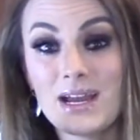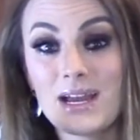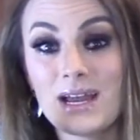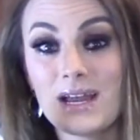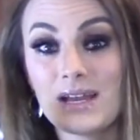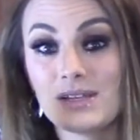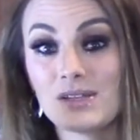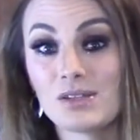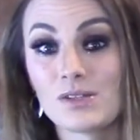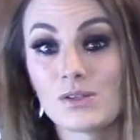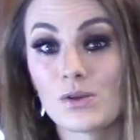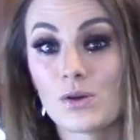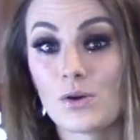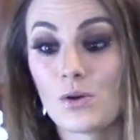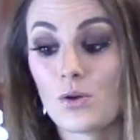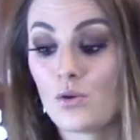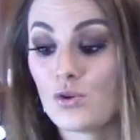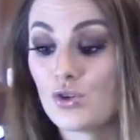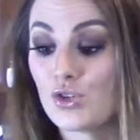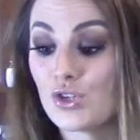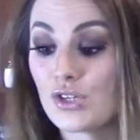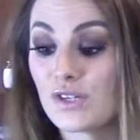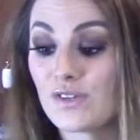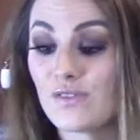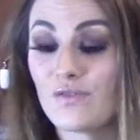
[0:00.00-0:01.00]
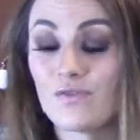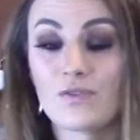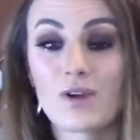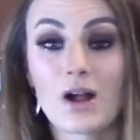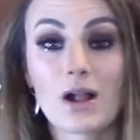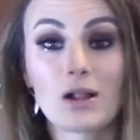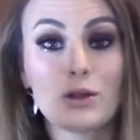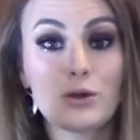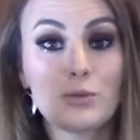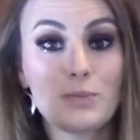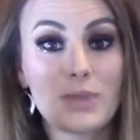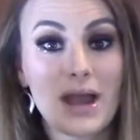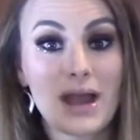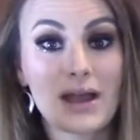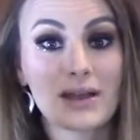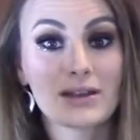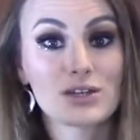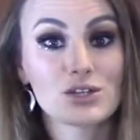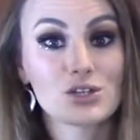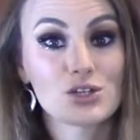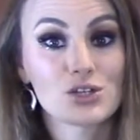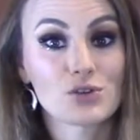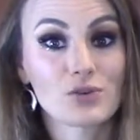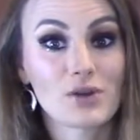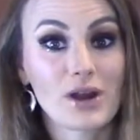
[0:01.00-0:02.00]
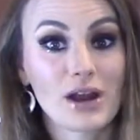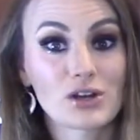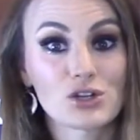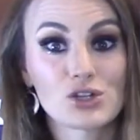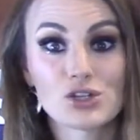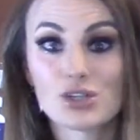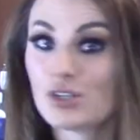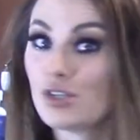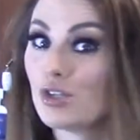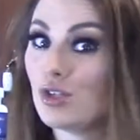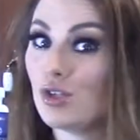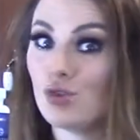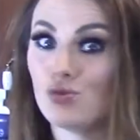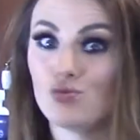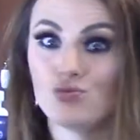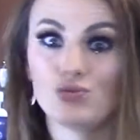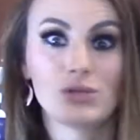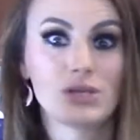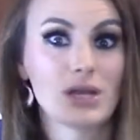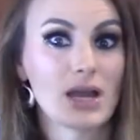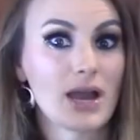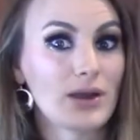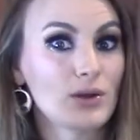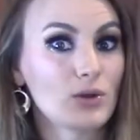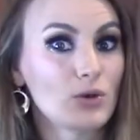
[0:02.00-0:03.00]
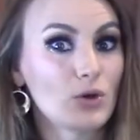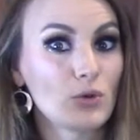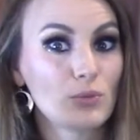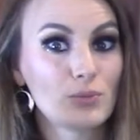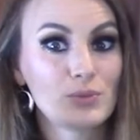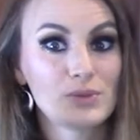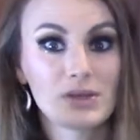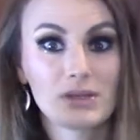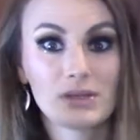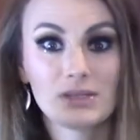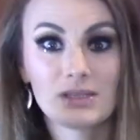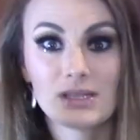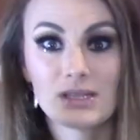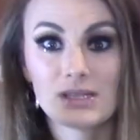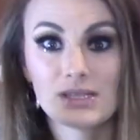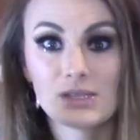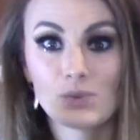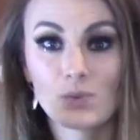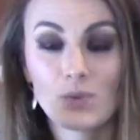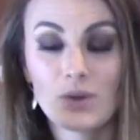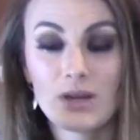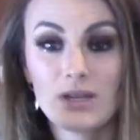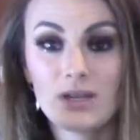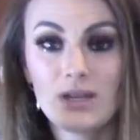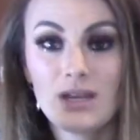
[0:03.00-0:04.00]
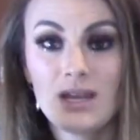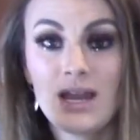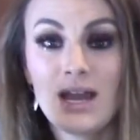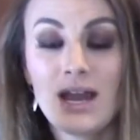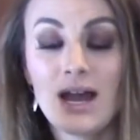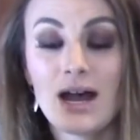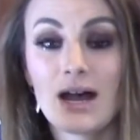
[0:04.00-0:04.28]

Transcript: And so just follow package directions. Do not open this one.